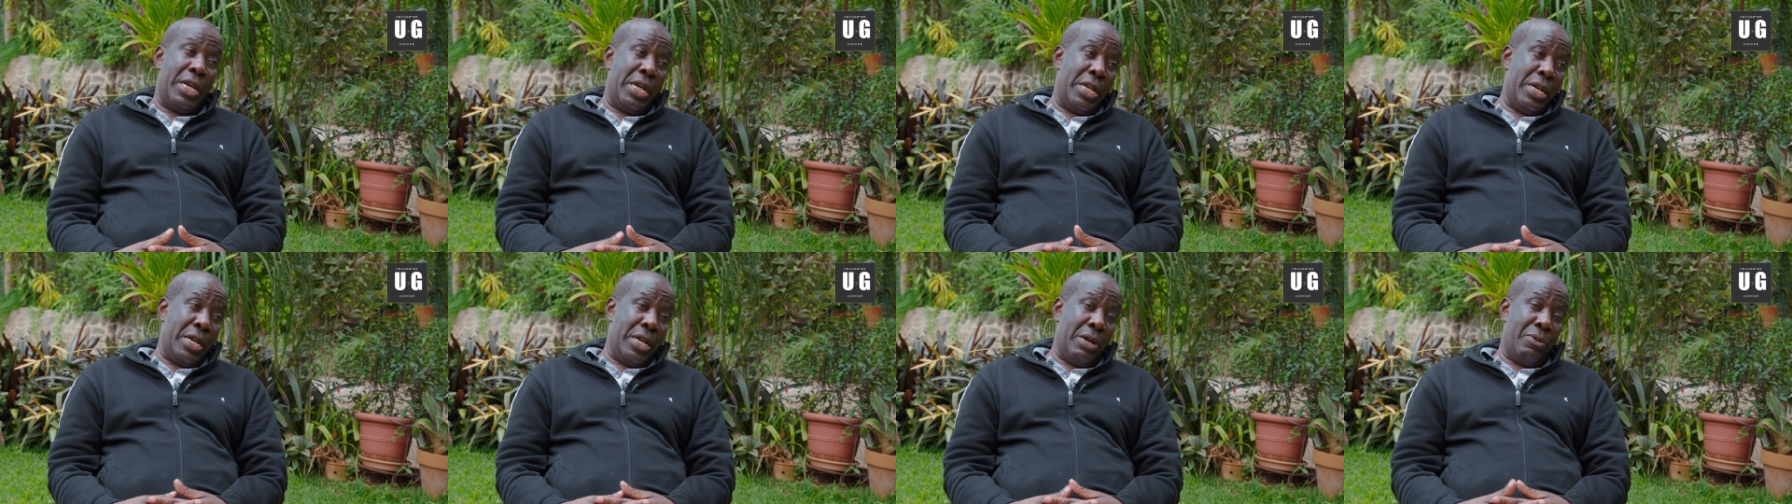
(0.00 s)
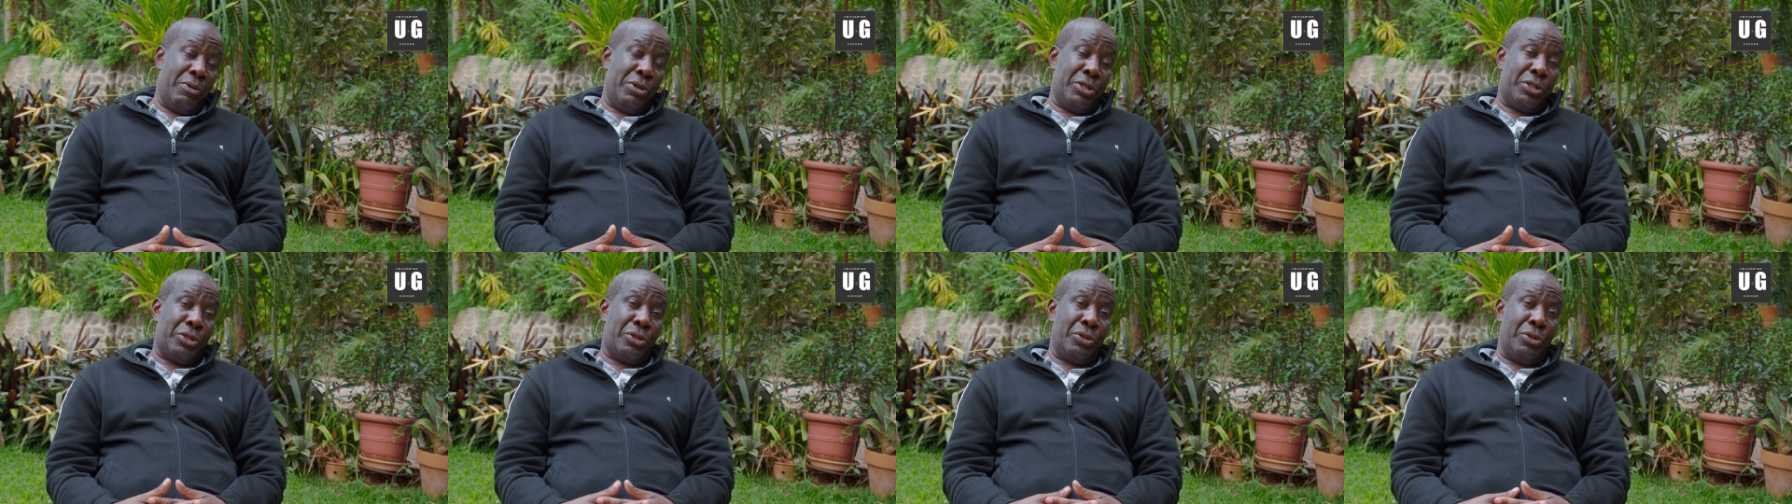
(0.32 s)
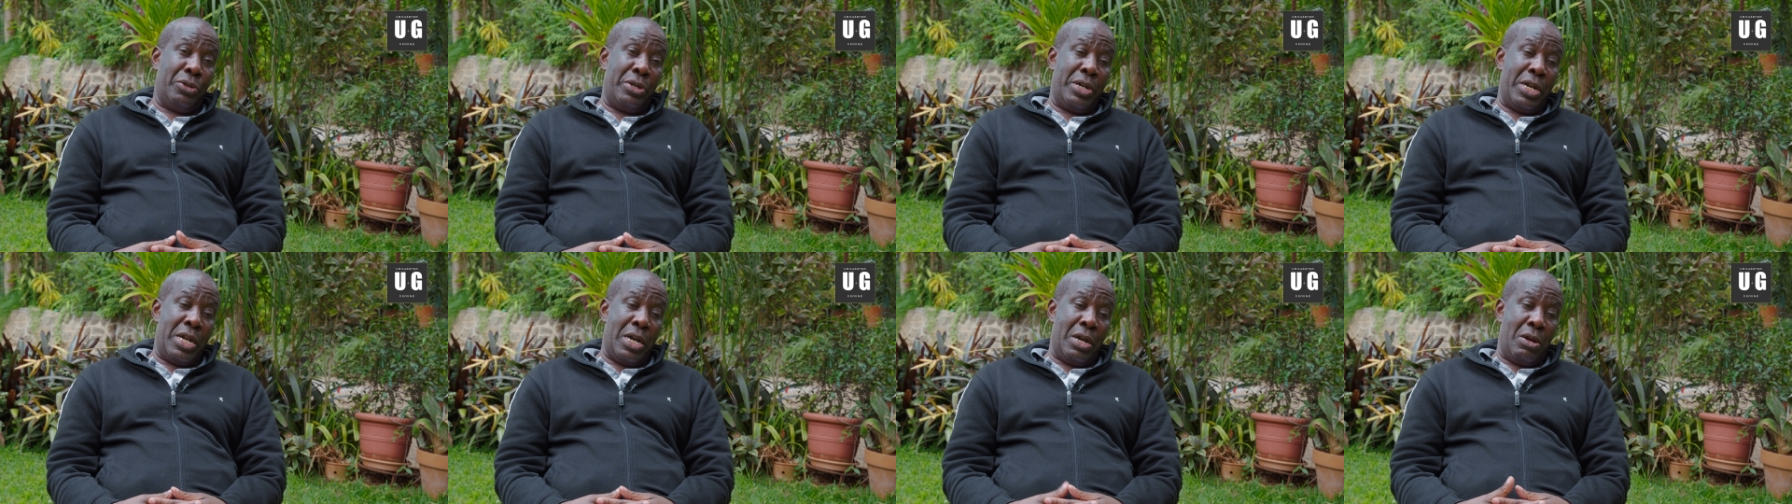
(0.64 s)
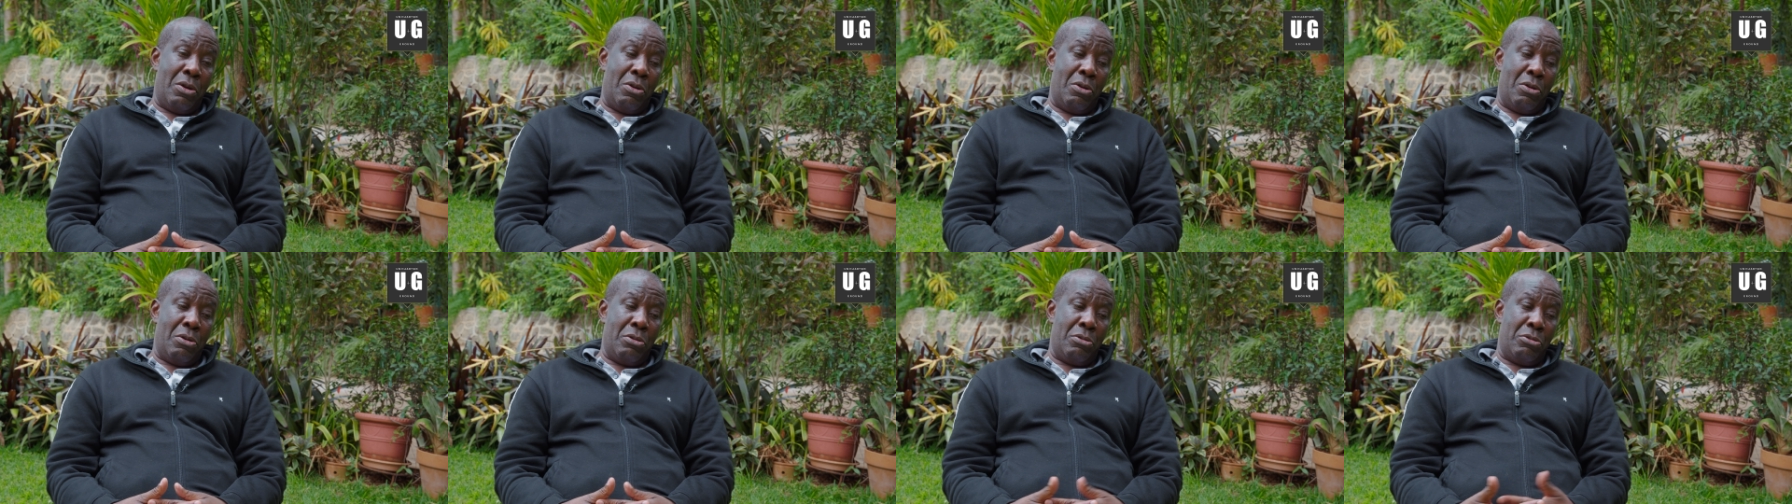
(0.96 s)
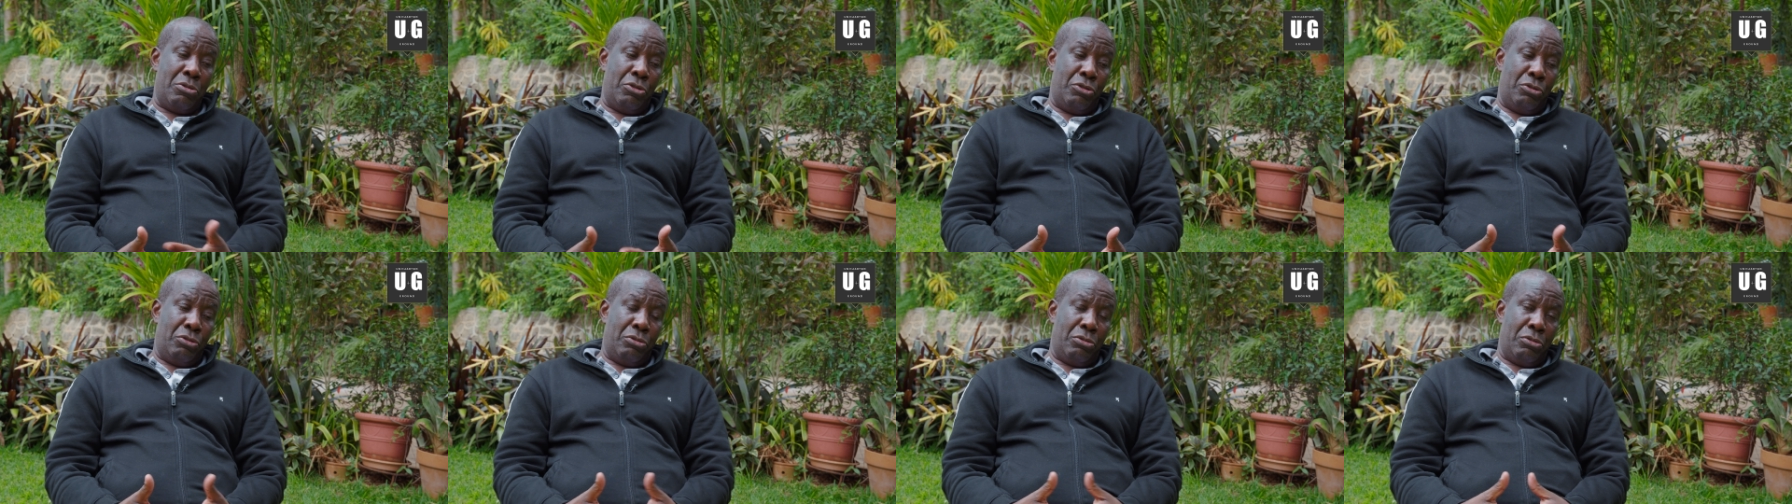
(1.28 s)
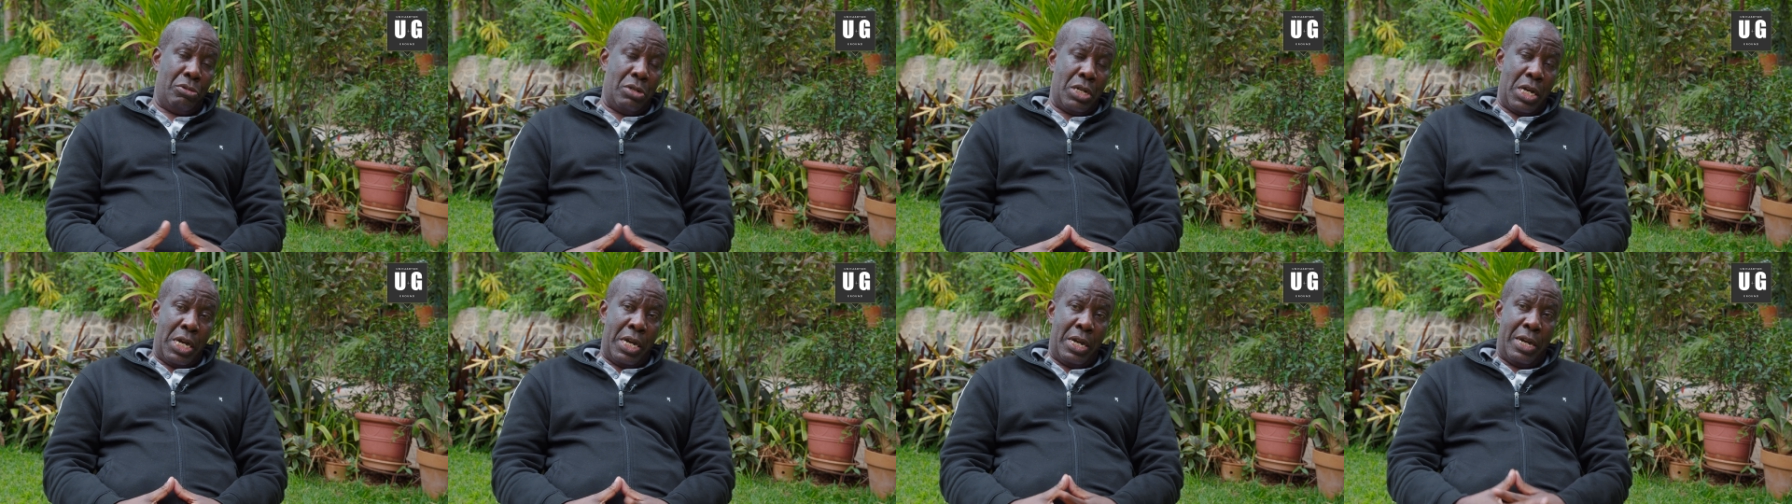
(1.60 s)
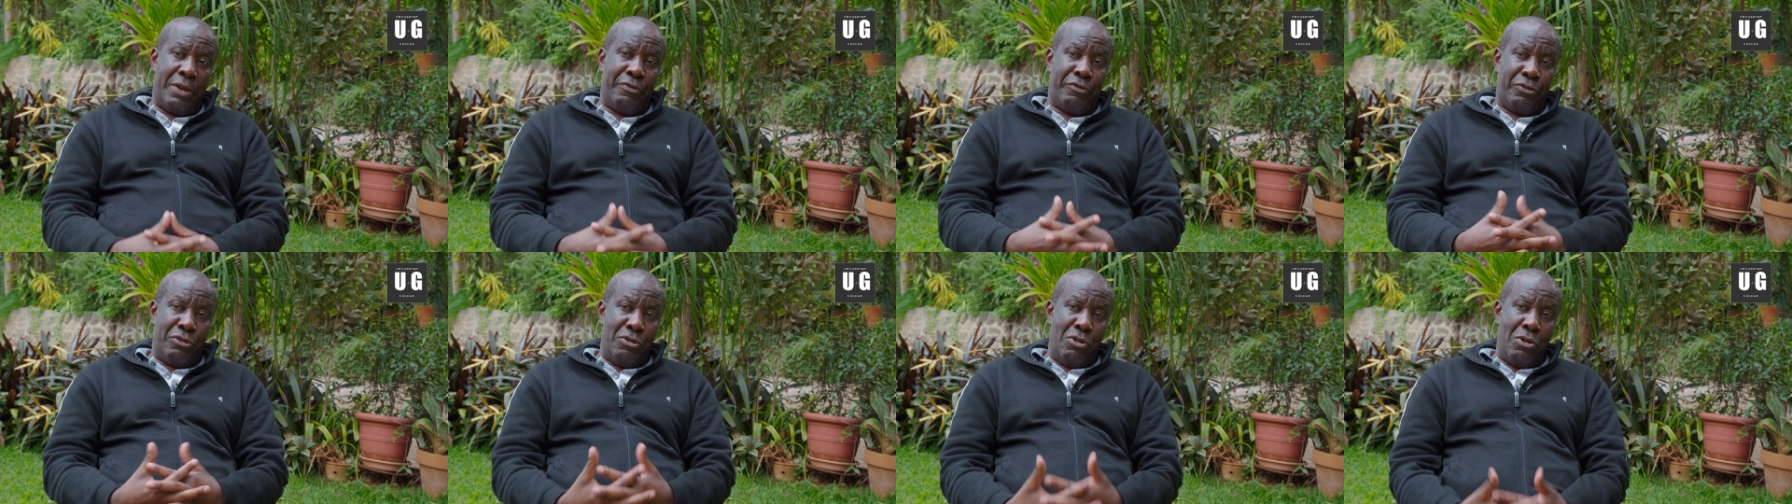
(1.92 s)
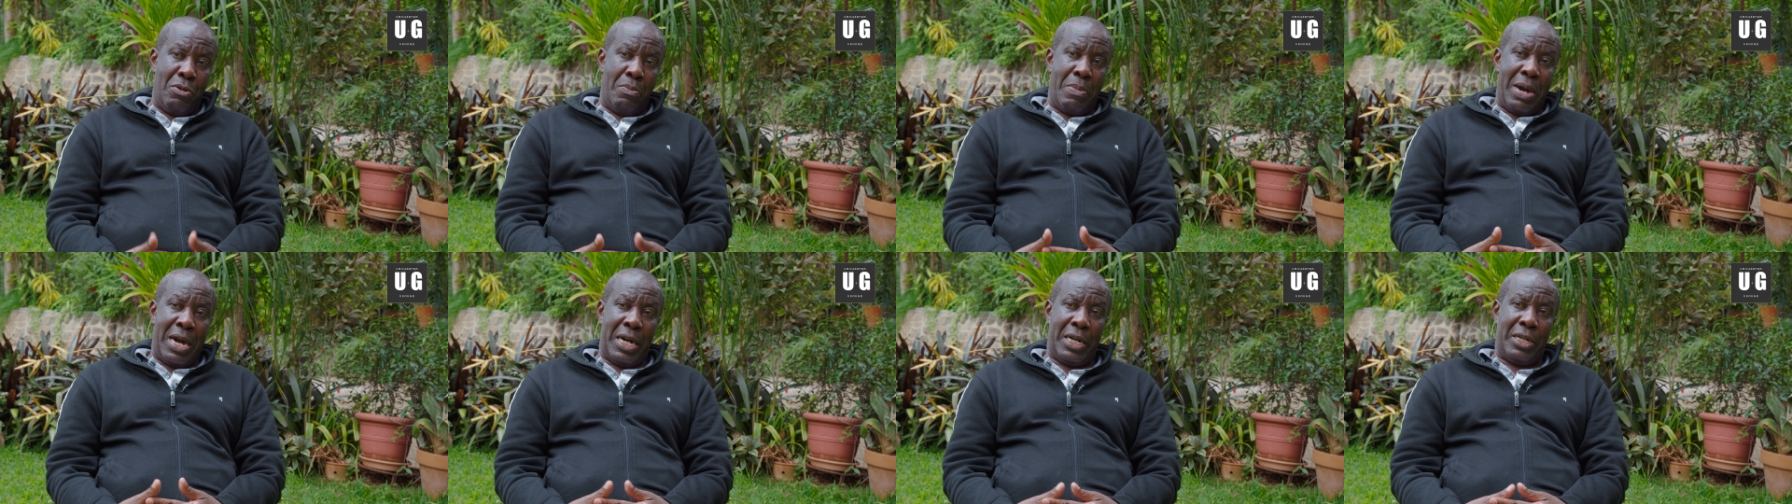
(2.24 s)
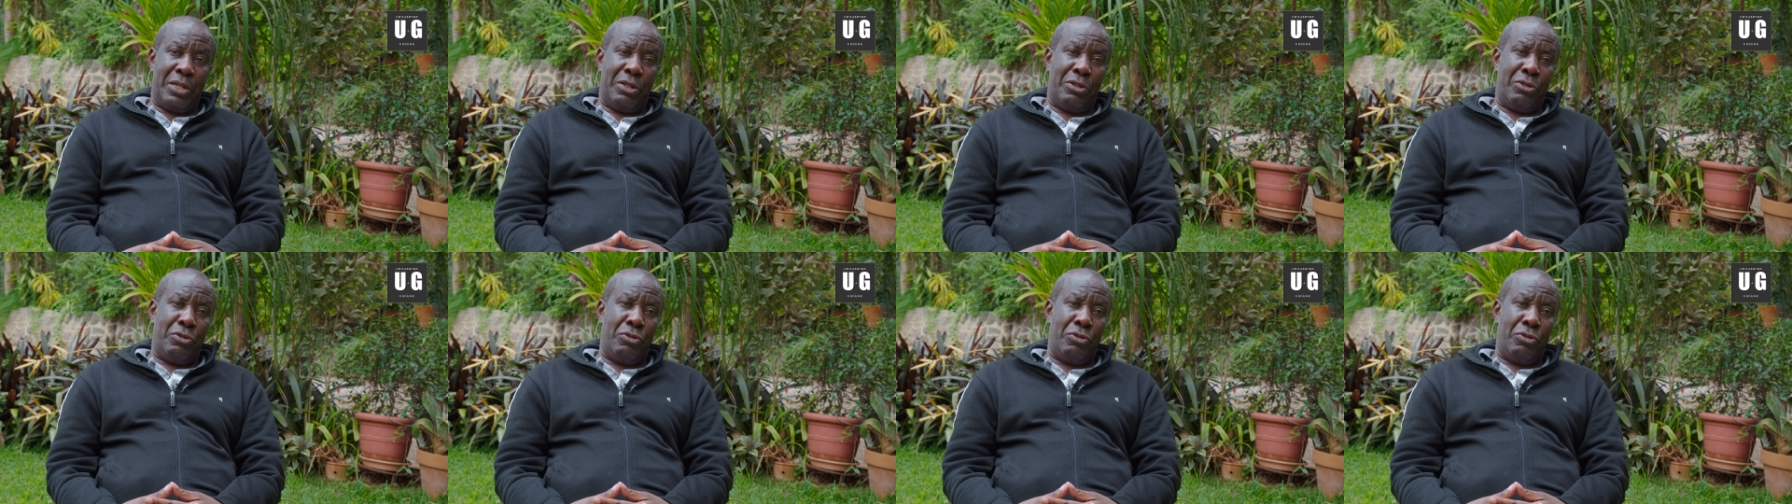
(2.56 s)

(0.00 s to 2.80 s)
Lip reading: then I was told now I have to go back